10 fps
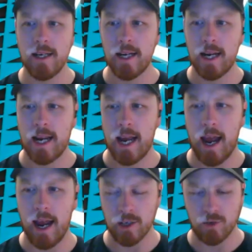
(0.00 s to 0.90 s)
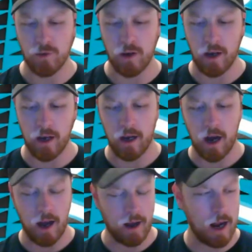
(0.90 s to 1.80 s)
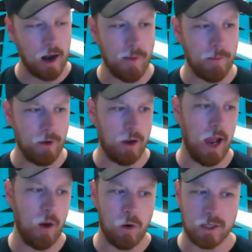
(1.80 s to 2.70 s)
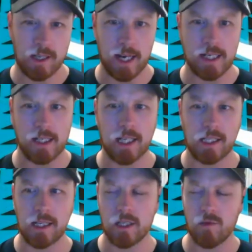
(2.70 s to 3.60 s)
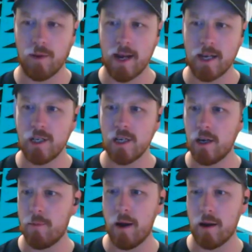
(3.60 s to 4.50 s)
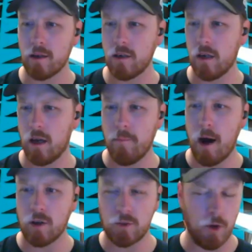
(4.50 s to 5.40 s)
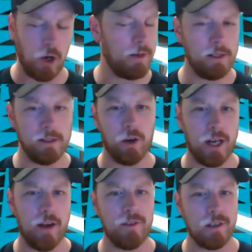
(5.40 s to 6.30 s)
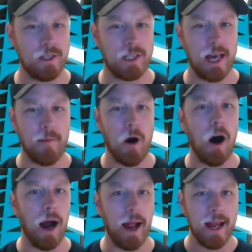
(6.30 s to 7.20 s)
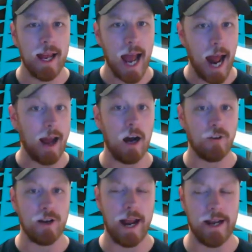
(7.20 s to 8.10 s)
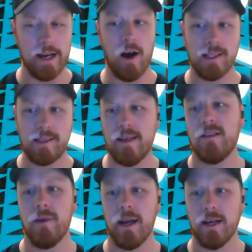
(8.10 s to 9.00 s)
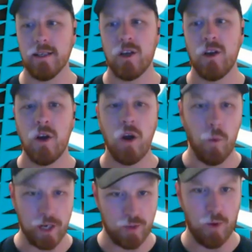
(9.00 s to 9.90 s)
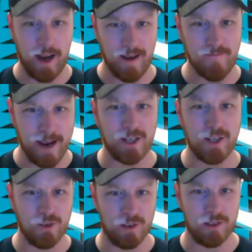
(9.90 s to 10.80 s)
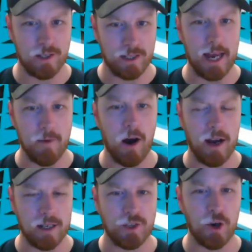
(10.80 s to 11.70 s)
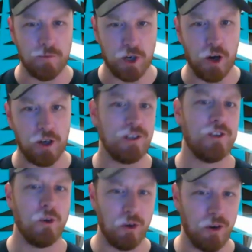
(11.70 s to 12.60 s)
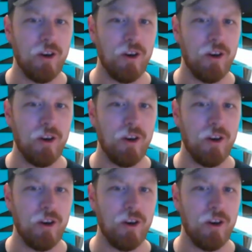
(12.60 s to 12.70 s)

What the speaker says: And I can't remember at what stage last season we mentioned it, but Miles Bergman and Logan Evans are the same height at 189 centimeters, which we mentioned is the same height as Tom Jonas, who